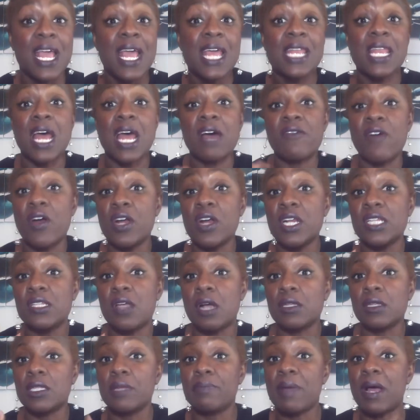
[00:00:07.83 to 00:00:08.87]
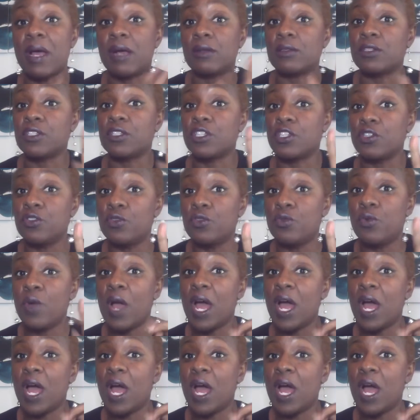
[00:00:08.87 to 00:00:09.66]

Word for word: Now I've already talked about two